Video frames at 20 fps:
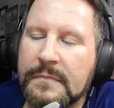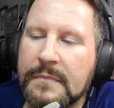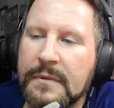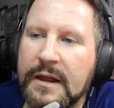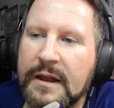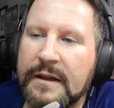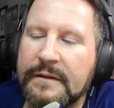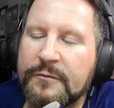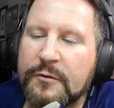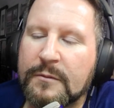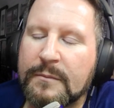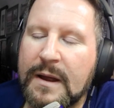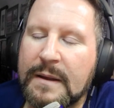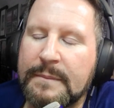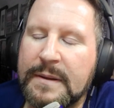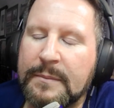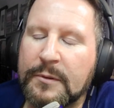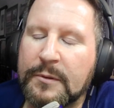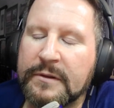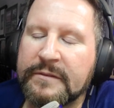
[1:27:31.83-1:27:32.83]
And for my
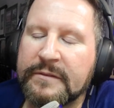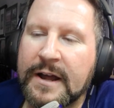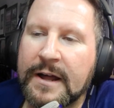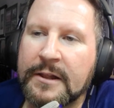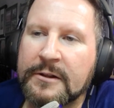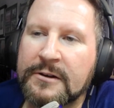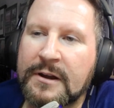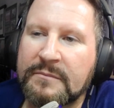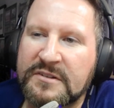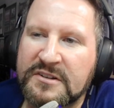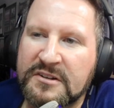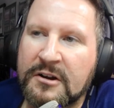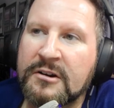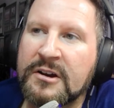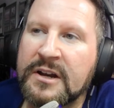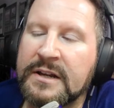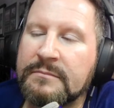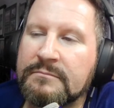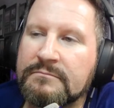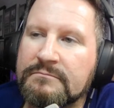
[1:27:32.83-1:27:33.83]
people of color, I'm
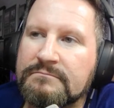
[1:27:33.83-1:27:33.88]
sorry.